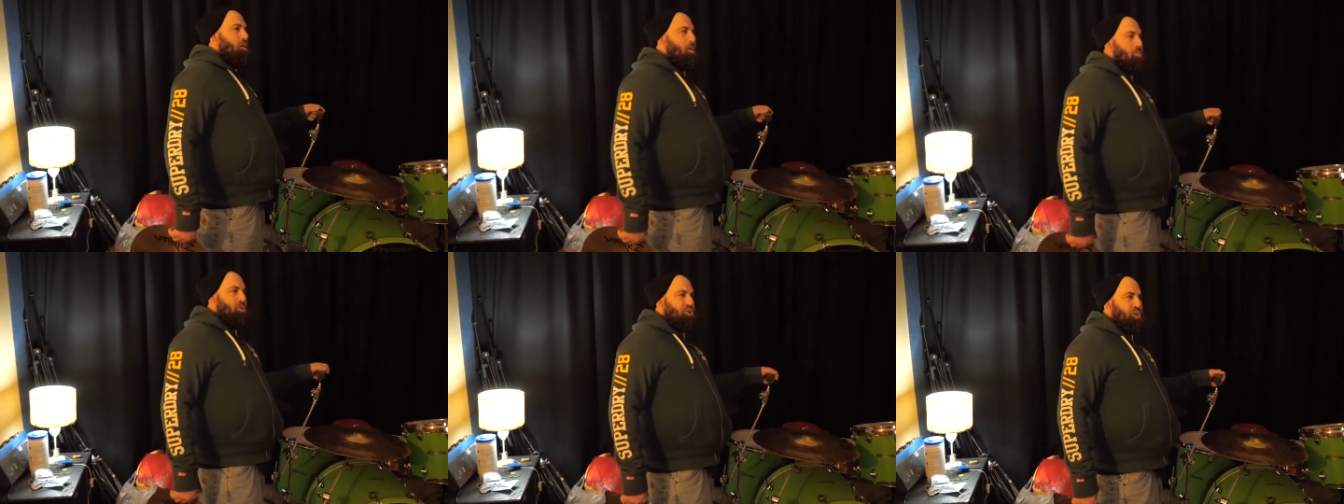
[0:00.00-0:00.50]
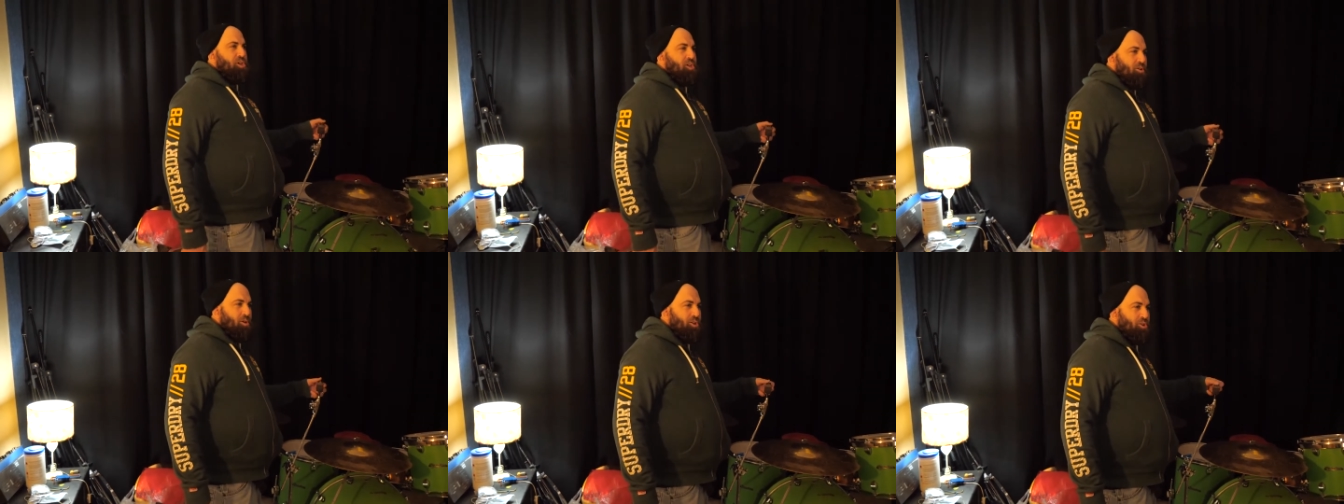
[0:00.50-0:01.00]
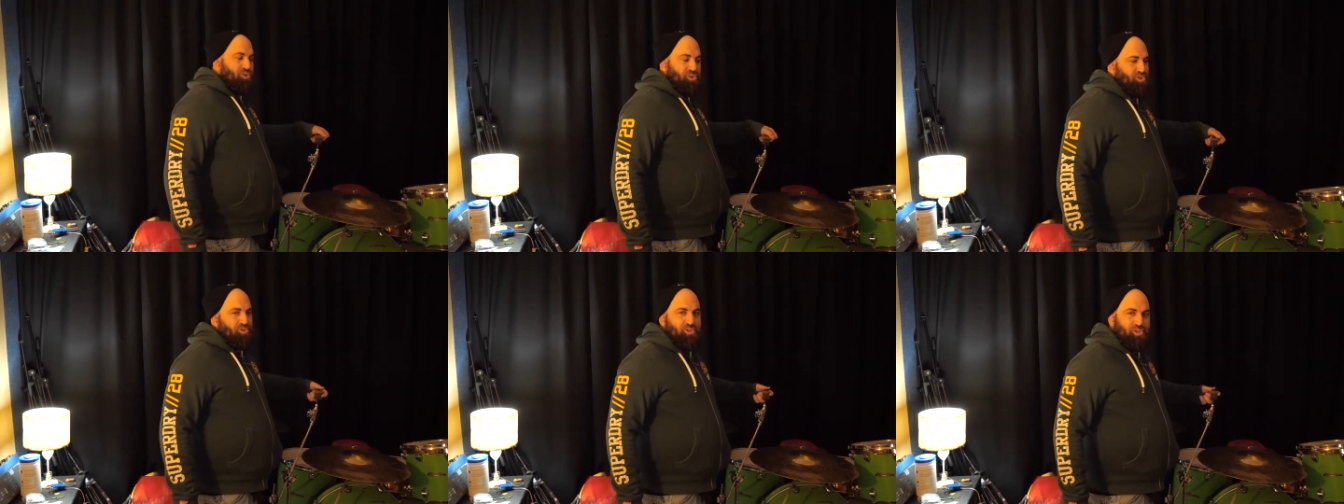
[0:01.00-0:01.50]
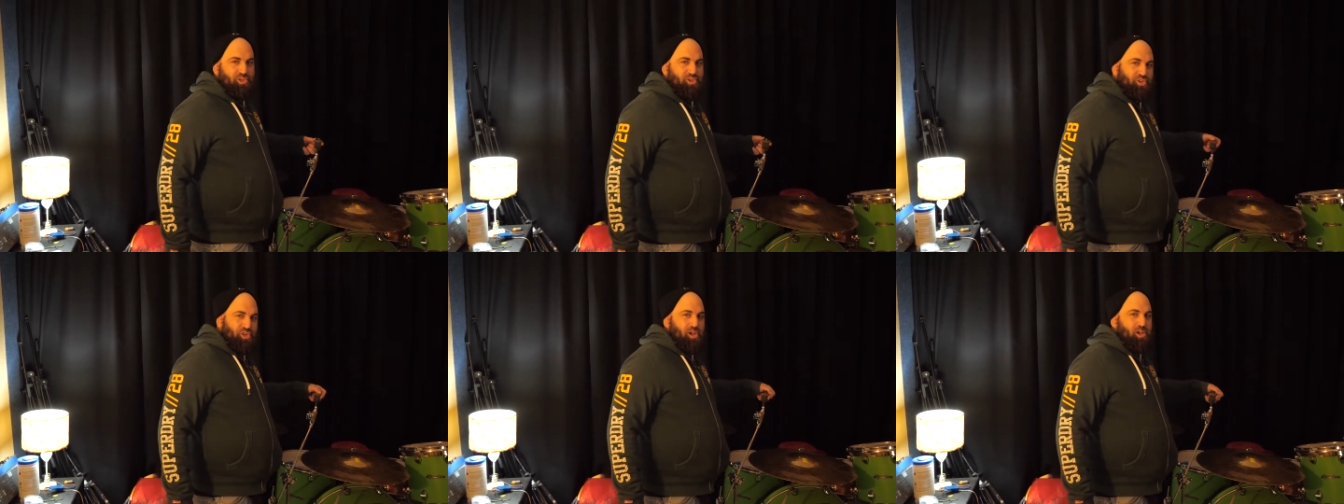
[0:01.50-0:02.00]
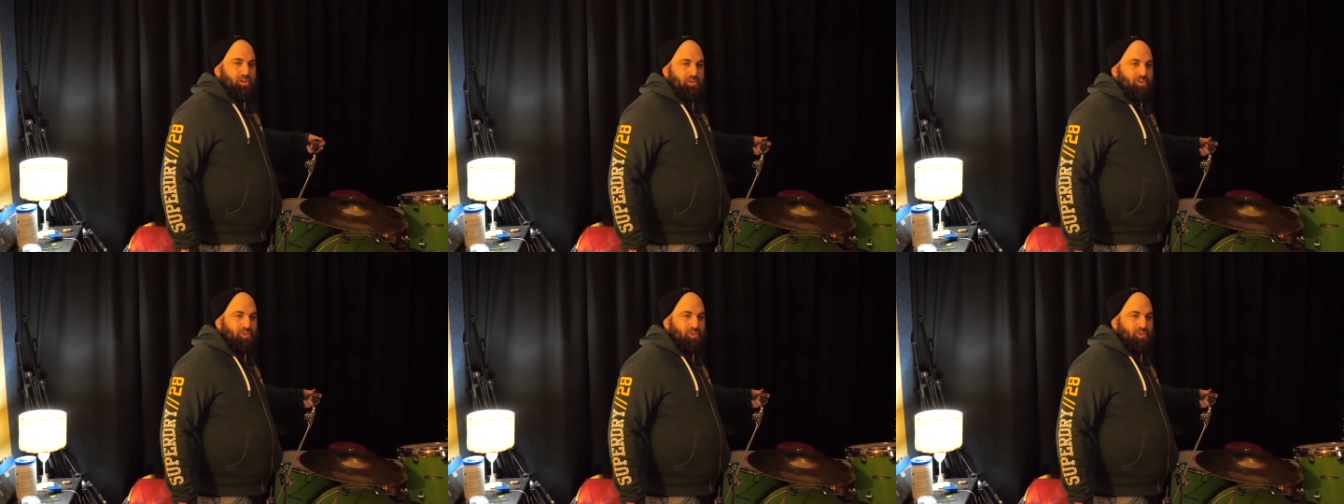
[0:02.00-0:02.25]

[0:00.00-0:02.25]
coming to see you and you just, you just shit.